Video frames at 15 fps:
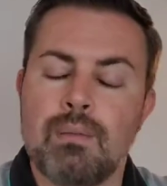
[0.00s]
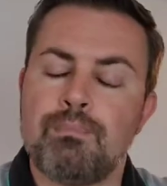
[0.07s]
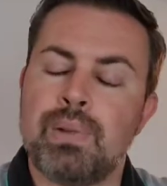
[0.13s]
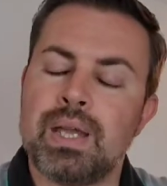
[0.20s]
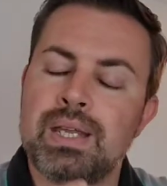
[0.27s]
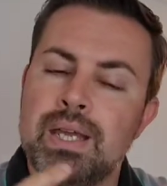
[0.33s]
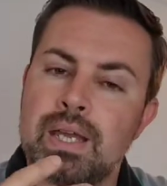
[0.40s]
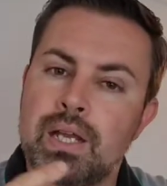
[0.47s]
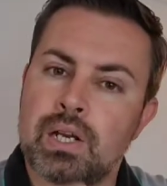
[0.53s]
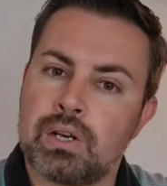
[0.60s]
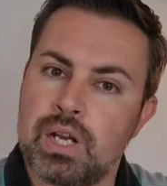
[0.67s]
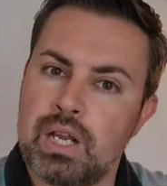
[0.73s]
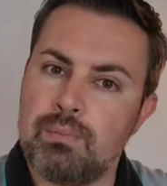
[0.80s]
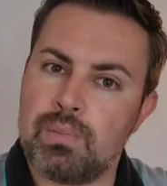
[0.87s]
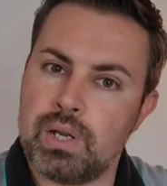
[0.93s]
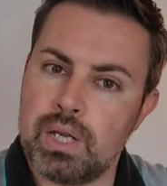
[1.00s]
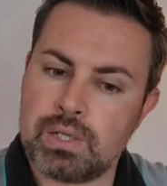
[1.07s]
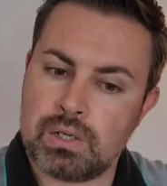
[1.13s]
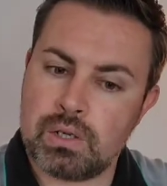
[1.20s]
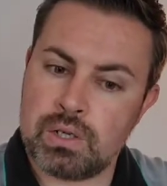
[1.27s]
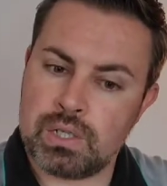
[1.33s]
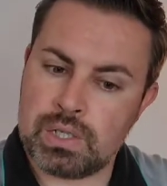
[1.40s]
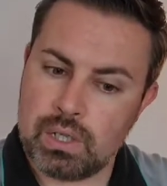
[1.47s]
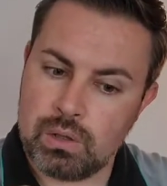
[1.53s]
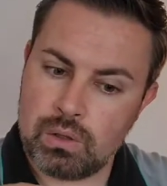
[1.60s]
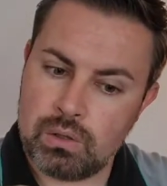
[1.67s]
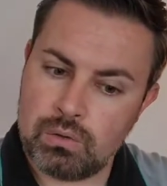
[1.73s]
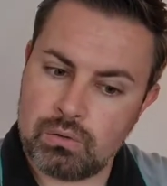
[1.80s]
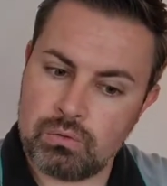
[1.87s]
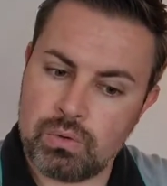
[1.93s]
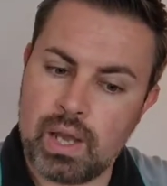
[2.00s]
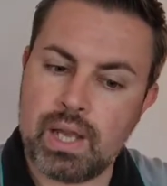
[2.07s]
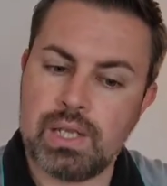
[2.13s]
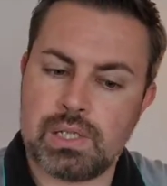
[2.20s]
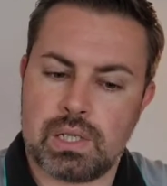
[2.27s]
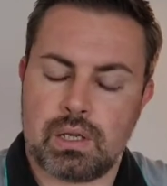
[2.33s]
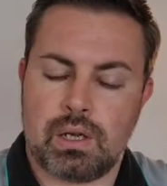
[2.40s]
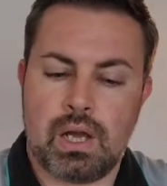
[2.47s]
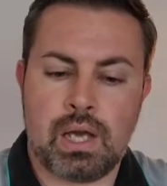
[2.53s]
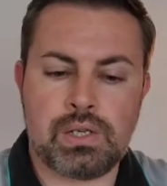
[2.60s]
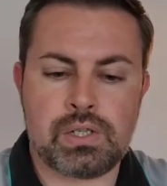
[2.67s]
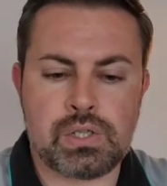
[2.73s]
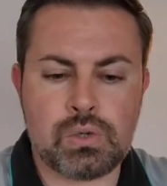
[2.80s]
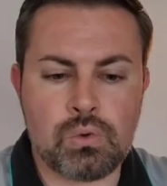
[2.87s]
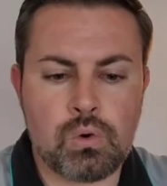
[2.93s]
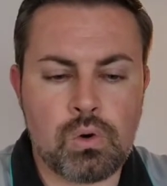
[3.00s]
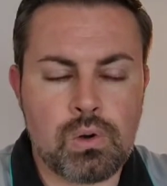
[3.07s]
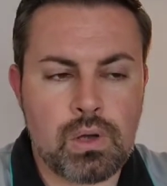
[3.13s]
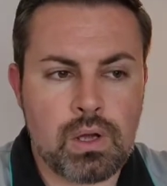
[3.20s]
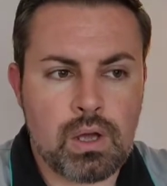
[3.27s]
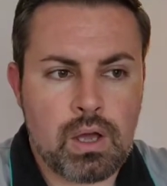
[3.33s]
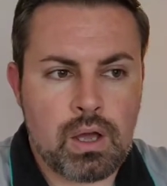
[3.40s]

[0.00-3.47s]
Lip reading: But yet crime rates are still rising. And so